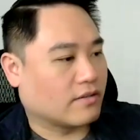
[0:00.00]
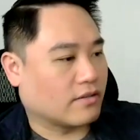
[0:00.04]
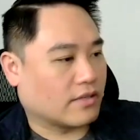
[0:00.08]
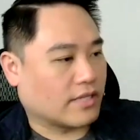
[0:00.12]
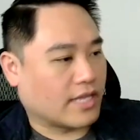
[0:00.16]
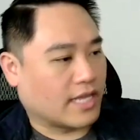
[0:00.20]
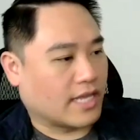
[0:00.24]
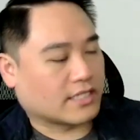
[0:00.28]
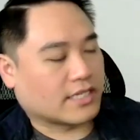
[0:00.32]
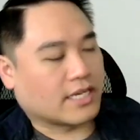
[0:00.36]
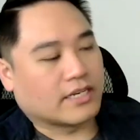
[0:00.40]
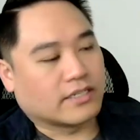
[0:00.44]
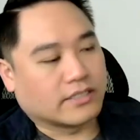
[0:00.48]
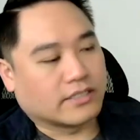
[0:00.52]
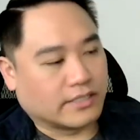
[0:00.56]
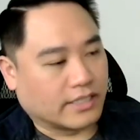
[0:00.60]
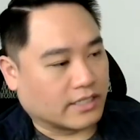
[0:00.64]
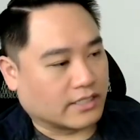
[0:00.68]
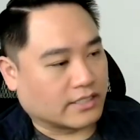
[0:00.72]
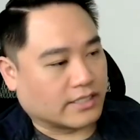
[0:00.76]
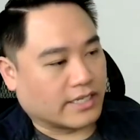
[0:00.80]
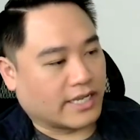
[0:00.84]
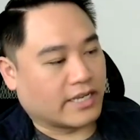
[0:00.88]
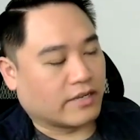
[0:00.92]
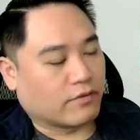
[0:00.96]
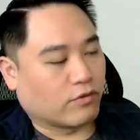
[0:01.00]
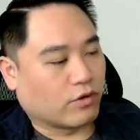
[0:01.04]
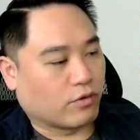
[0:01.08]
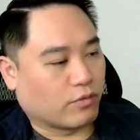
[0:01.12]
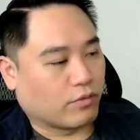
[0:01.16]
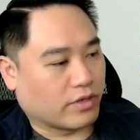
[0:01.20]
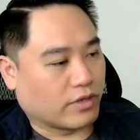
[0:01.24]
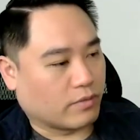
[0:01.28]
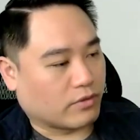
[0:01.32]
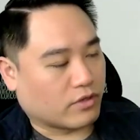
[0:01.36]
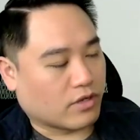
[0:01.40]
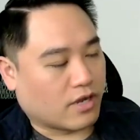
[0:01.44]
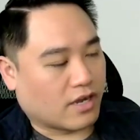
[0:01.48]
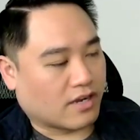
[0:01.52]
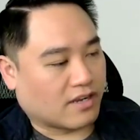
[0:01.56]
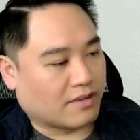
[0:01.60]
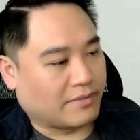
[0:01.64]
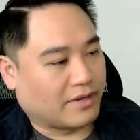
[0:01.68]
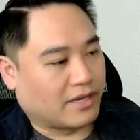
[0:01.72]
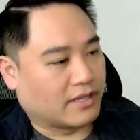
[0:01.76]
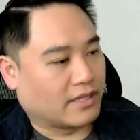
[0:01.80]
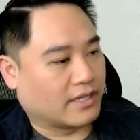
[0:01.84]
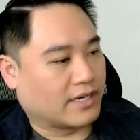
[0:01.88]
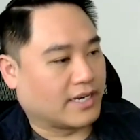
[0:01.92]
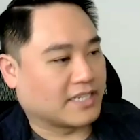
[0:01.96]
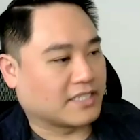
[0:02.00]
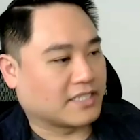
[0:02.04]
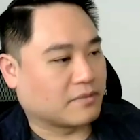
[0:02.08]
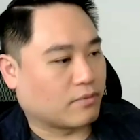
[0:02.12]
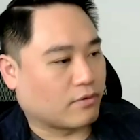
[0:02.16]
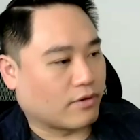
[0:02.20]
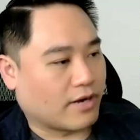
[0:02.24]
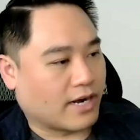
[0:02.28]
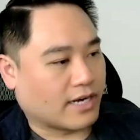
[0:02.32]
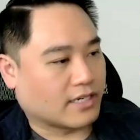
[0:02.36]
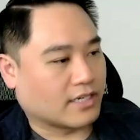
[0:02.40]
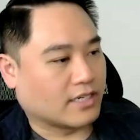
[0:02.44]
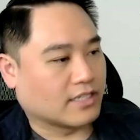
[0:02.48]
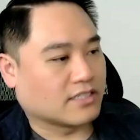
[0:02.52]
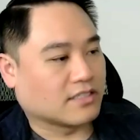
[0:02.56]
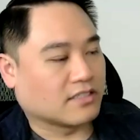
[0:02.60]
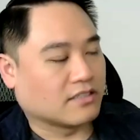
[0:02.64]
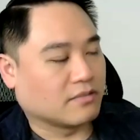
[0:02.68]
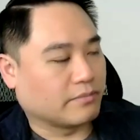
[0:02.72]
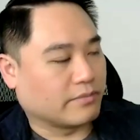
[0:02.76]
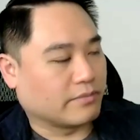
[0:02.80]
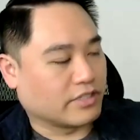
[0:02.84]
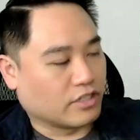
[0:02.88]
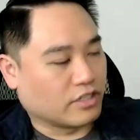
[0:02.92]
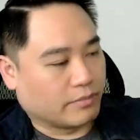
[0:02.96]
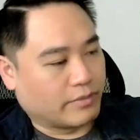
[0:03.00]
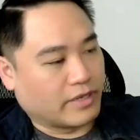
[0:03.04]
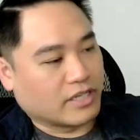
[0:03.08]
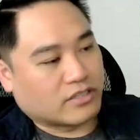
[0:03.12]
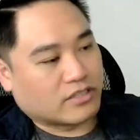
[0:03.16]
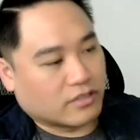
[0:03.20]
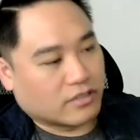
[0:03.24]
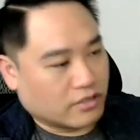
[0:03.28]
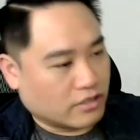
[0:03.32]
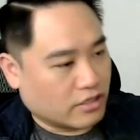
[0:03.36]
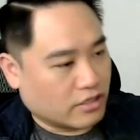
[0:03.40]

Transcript: that's kind of dictate what we talk about in the next practice. And then, based on the